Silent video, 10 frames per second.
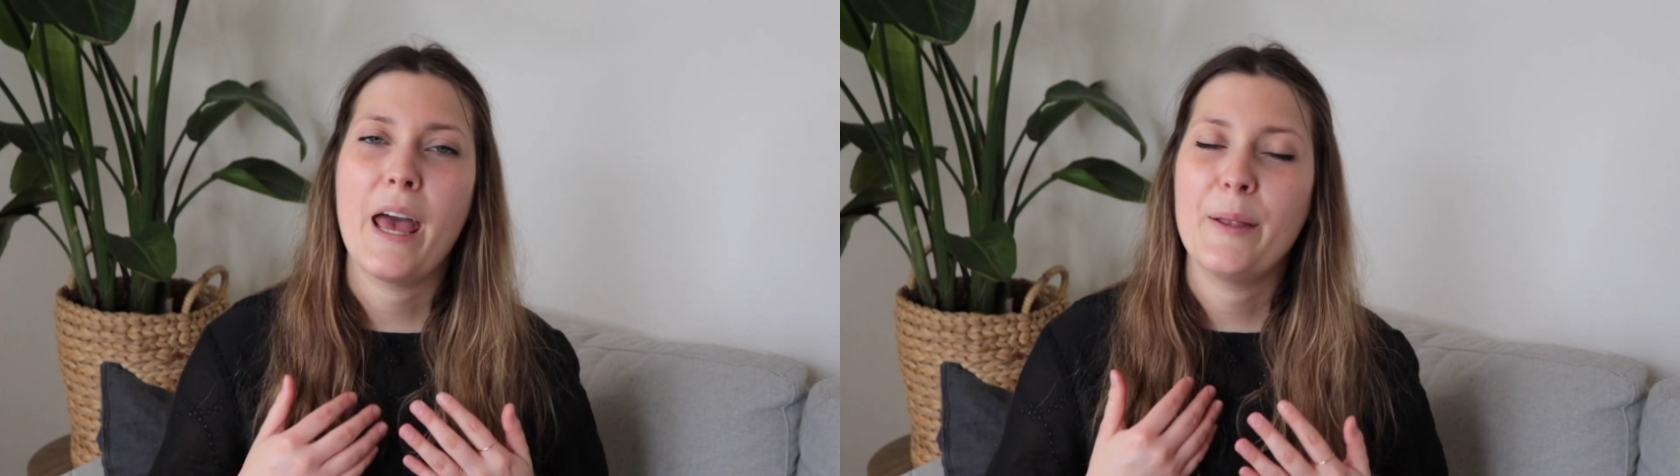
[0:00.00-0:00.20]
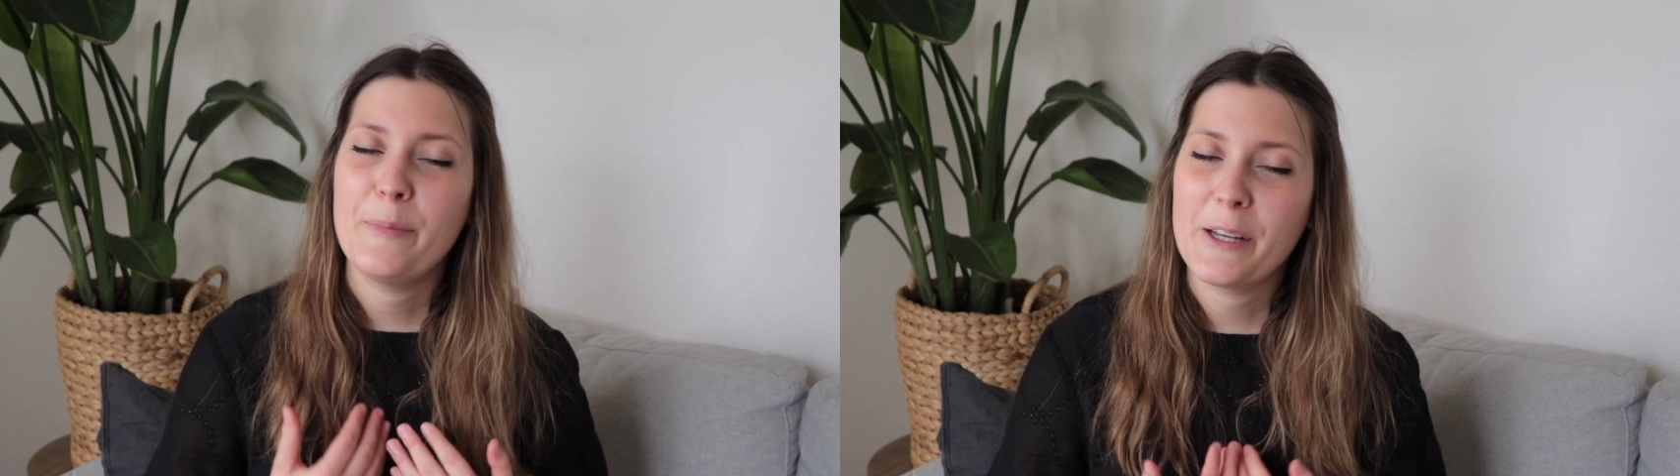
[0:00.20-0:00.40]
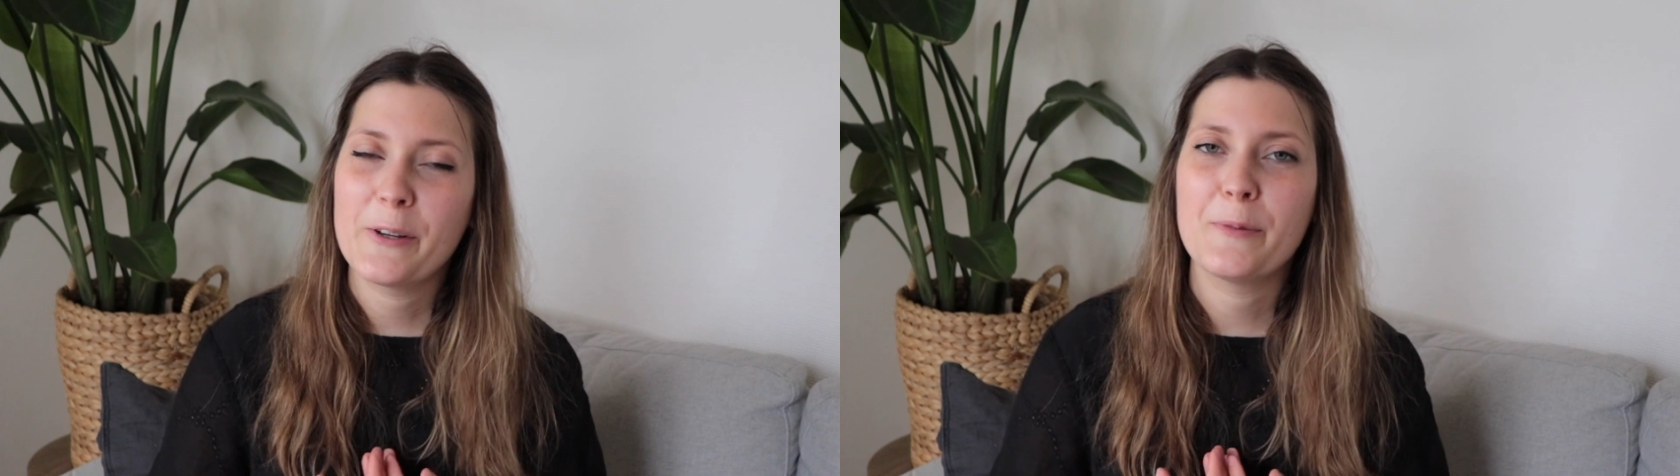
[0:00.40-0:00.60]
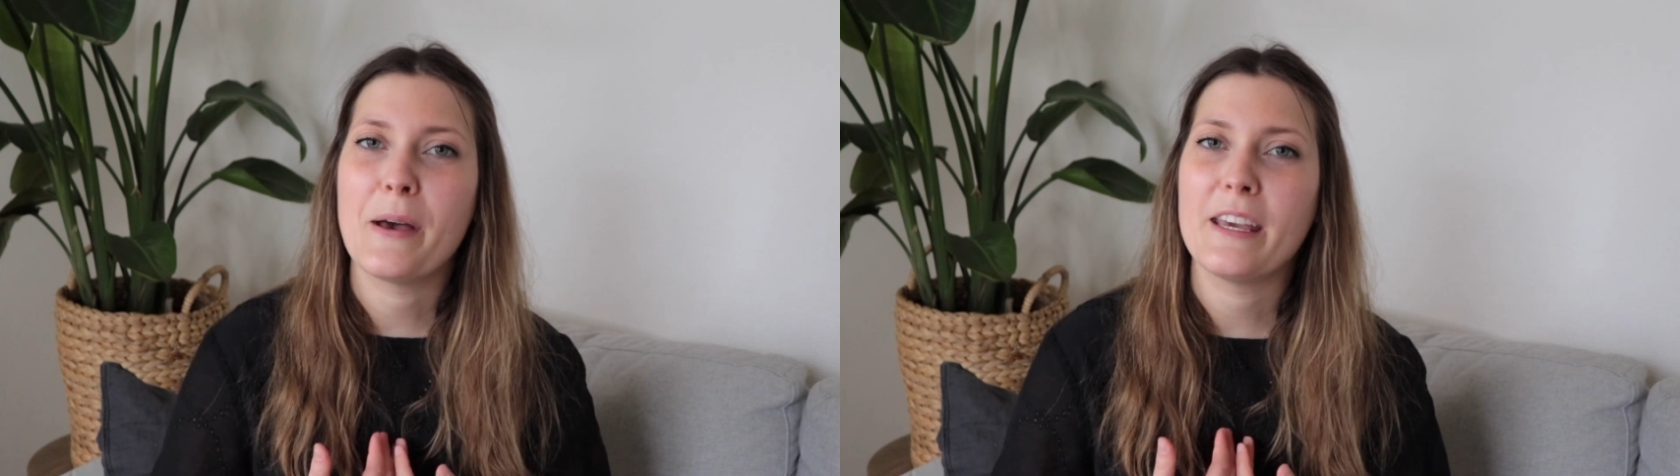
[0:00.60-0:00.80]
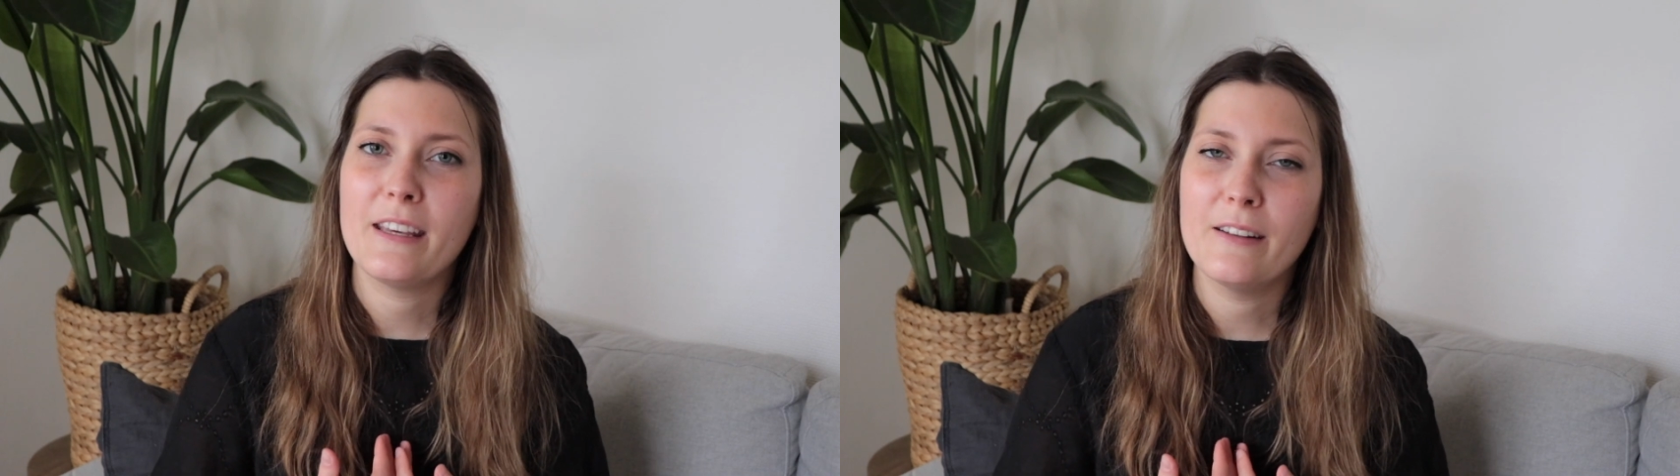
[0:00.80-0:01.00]
and because
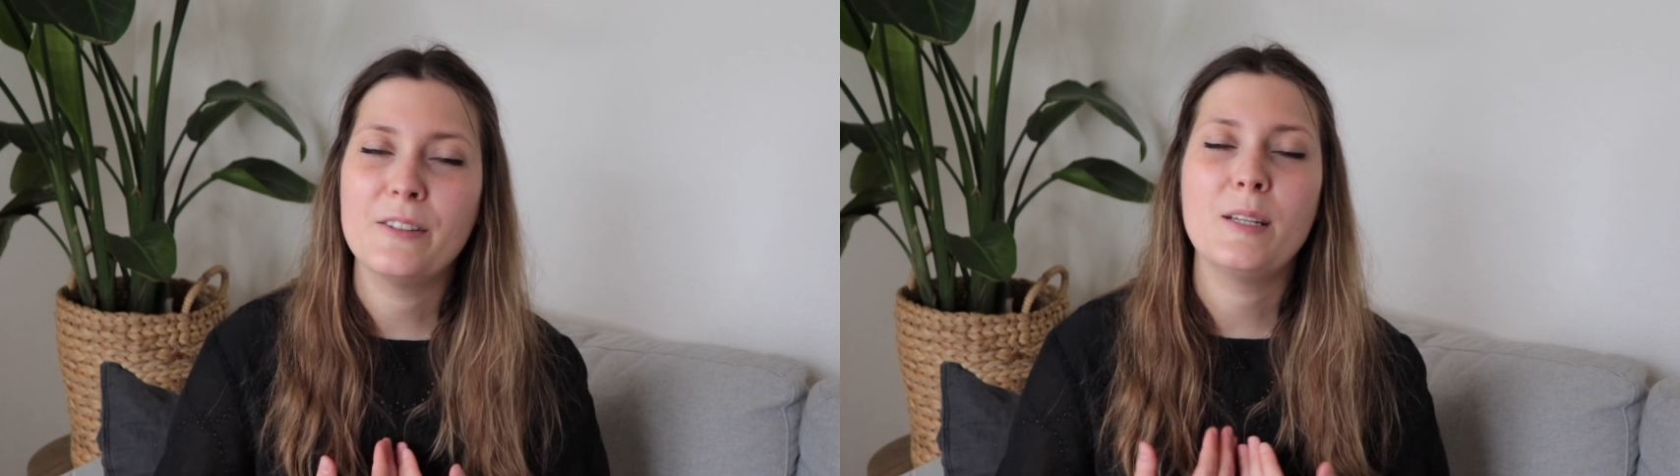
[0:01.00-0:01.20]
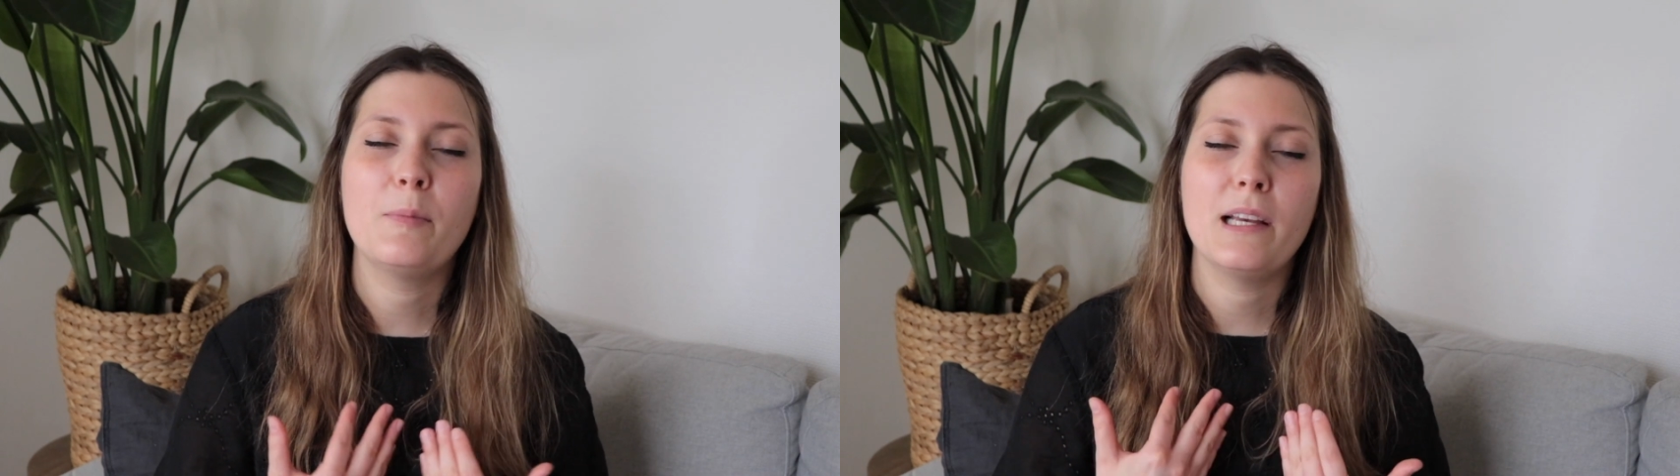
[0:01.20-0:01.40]
my guilty